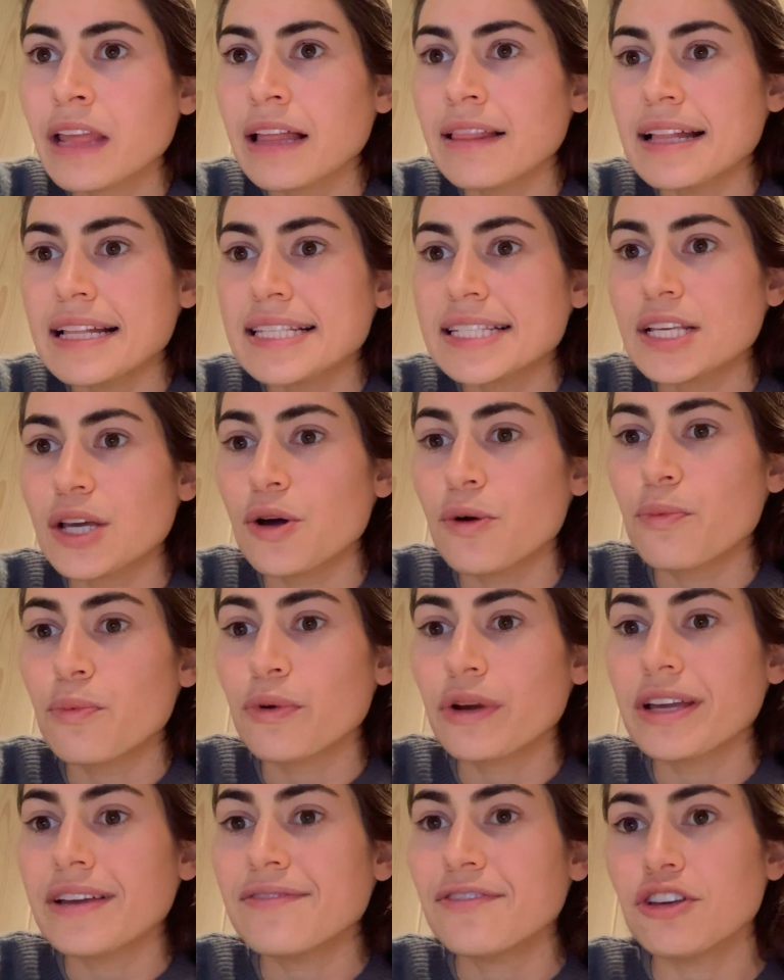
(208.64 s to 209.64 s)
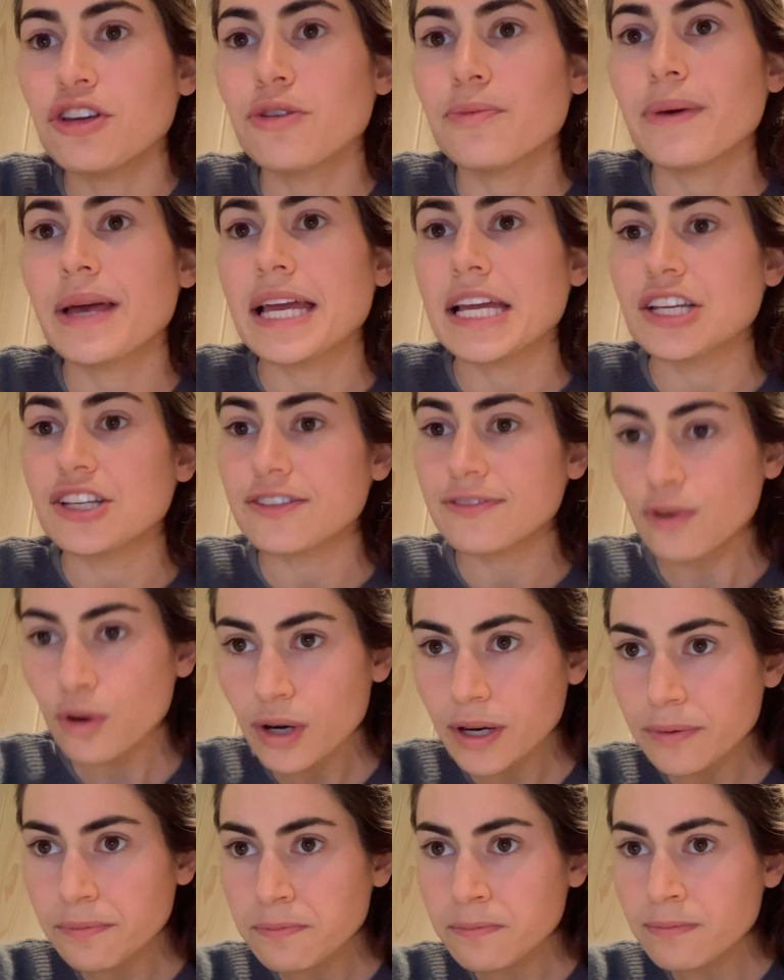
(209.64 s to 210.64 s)
Let's go preview page
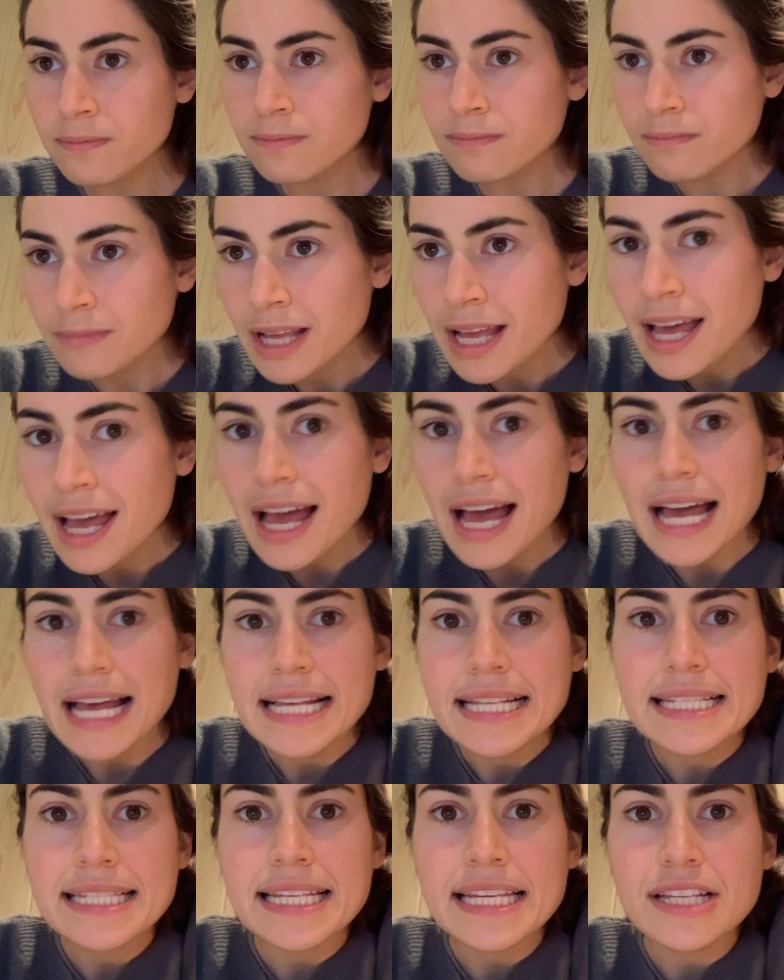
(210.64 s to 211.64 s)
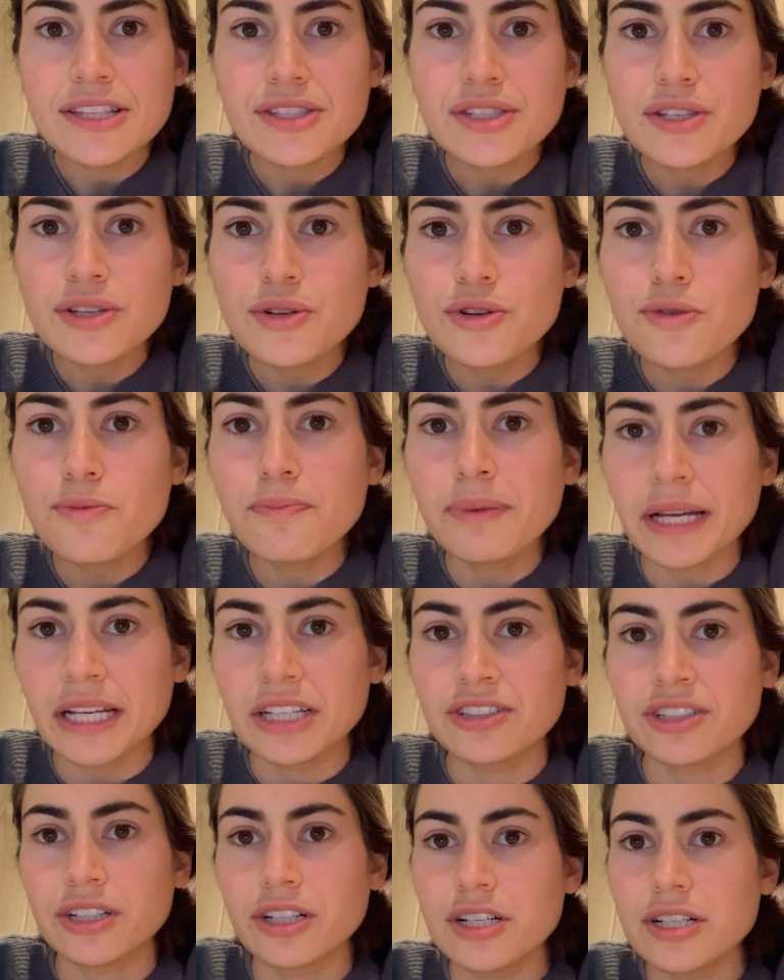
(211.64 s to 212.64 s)
4. I see 2
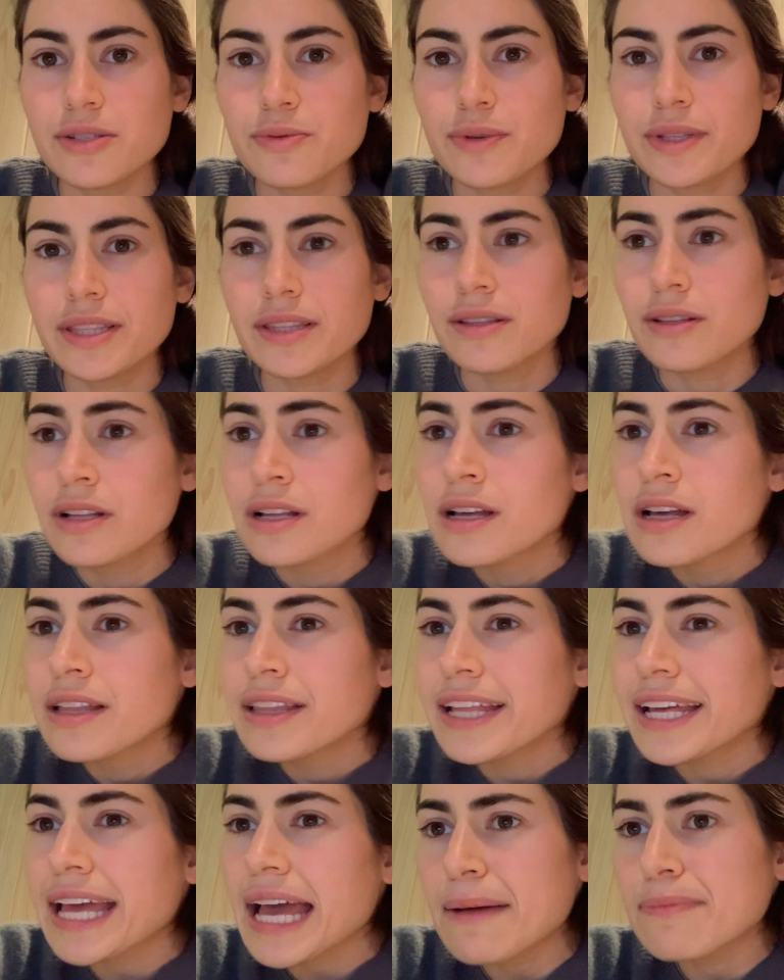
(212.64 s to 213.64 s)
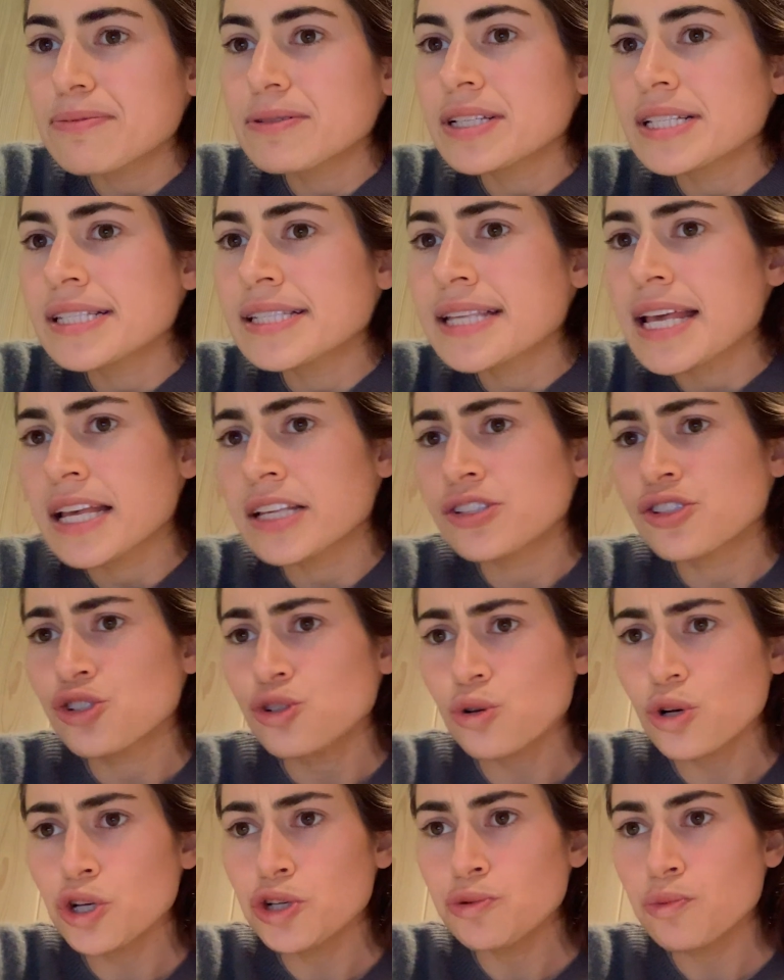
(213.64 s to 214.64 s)
pictures. The caption says,
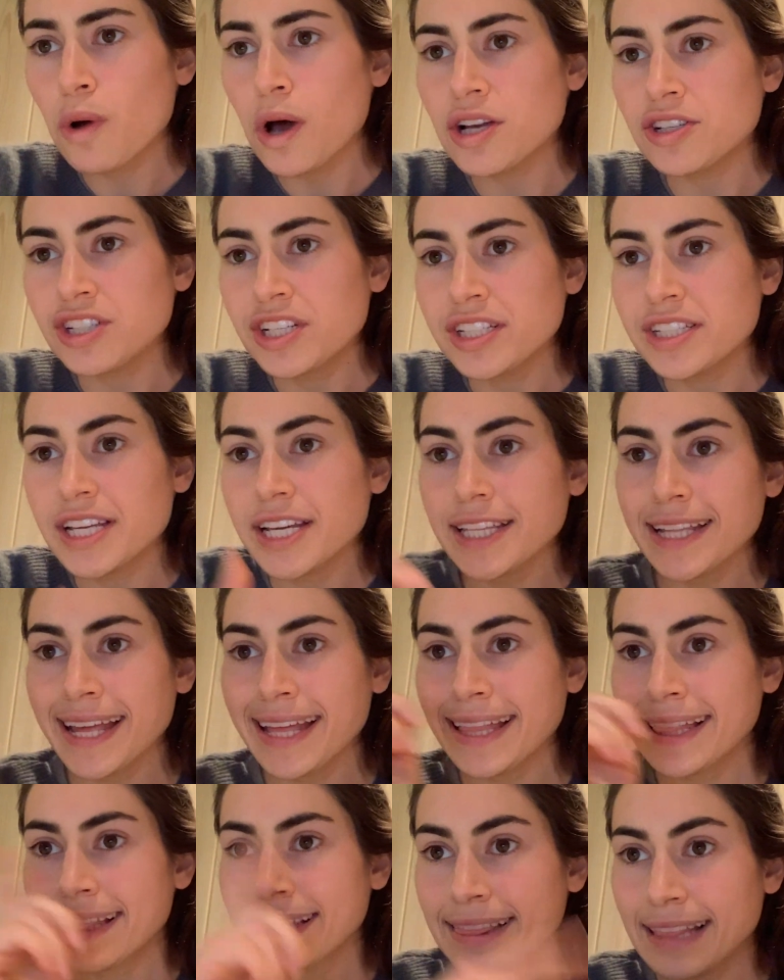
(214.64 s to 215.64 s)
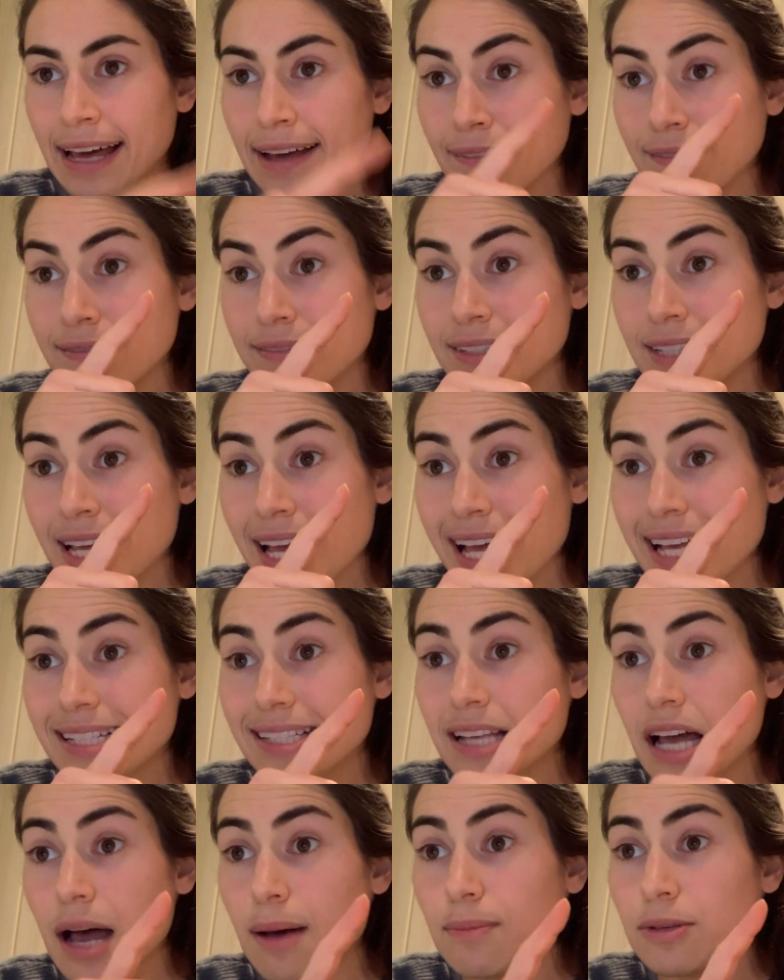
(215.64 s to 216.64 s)
George Washington, left, and
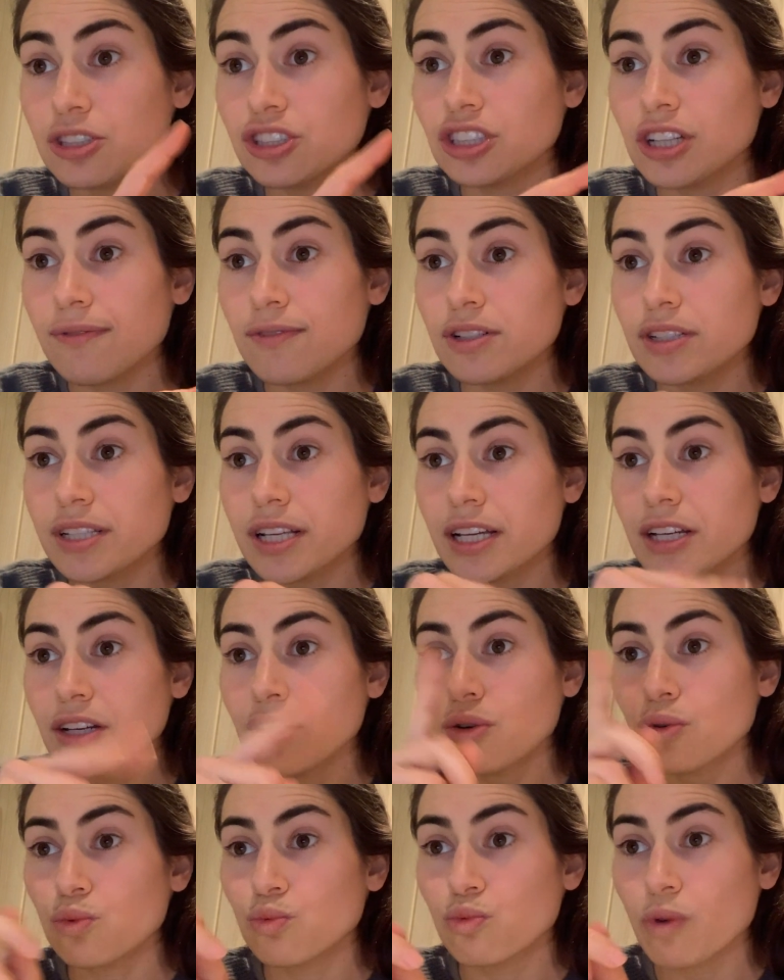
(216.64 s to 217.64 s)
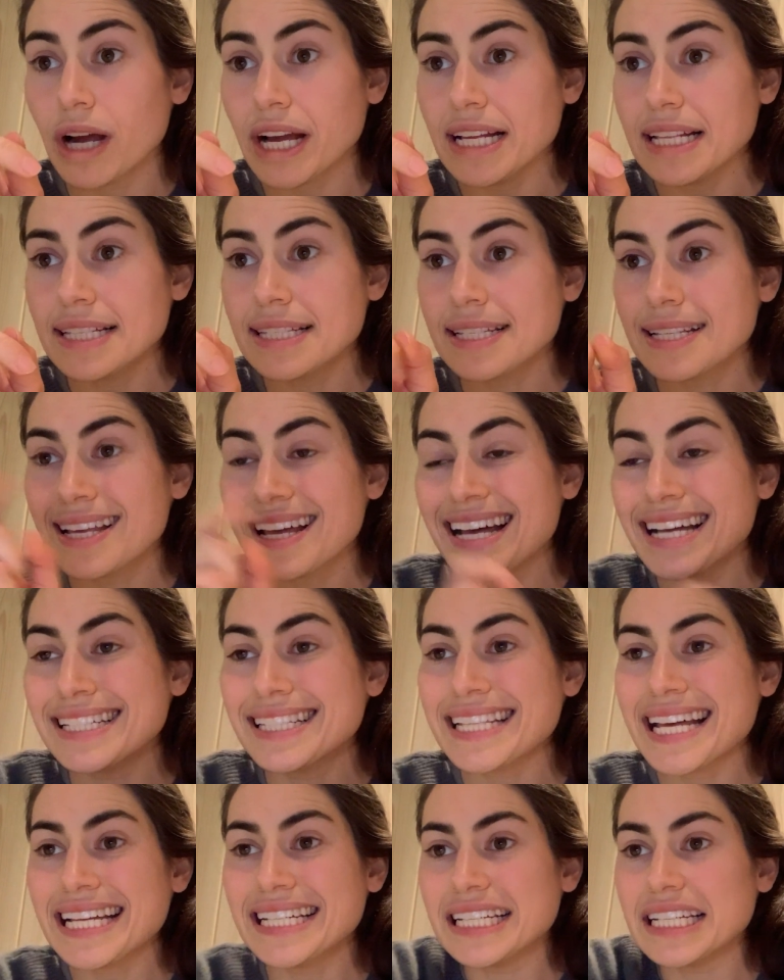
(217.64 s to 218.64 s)
Thomas Jefferson, right,
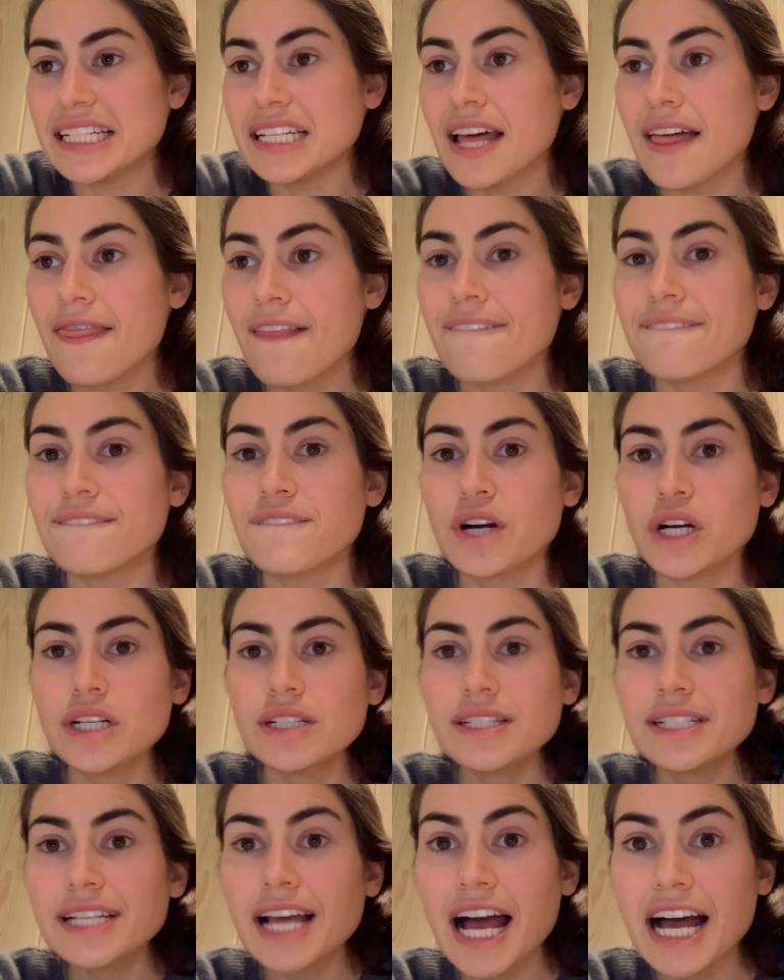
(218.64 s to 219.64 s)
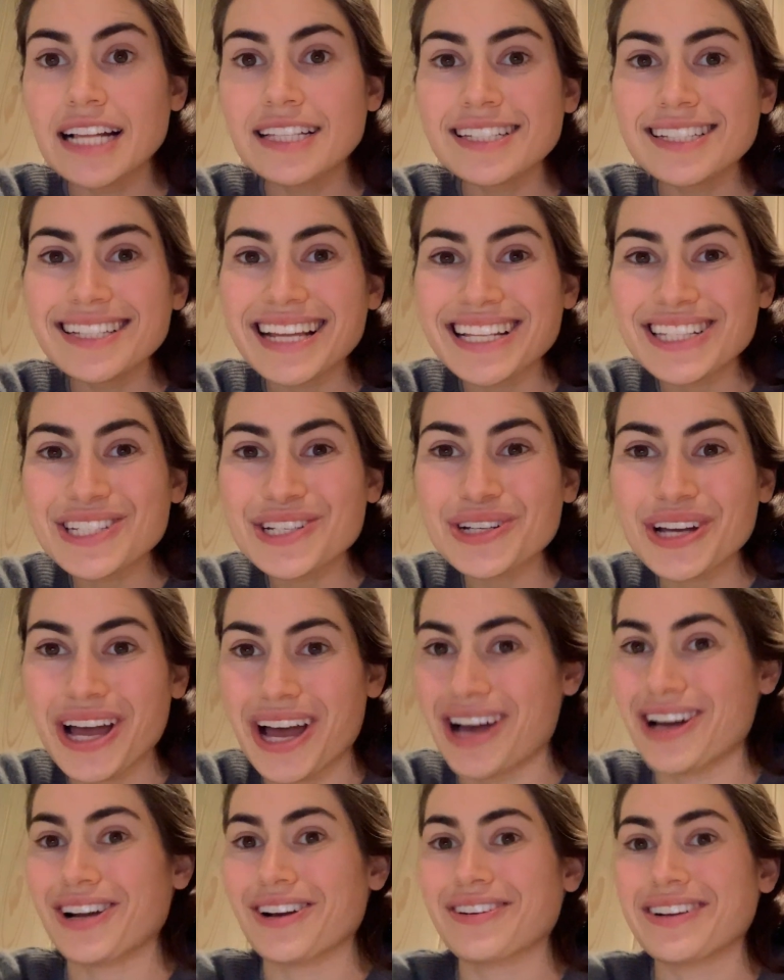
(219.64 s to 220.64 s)
attended the First Continental
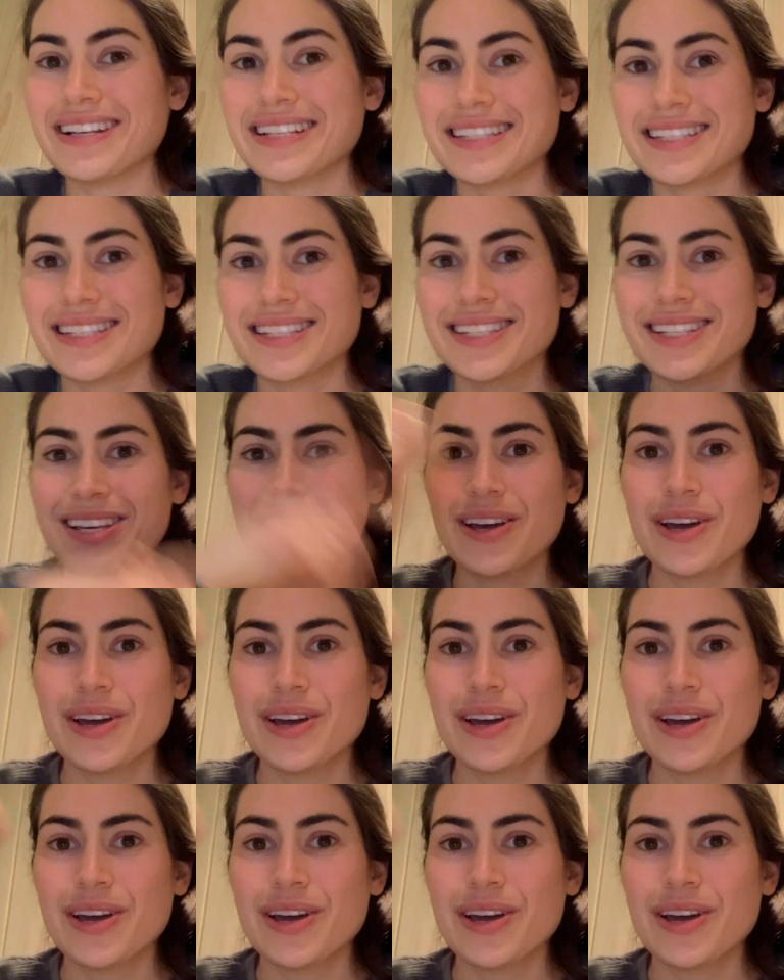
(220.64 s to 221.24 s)
Congress.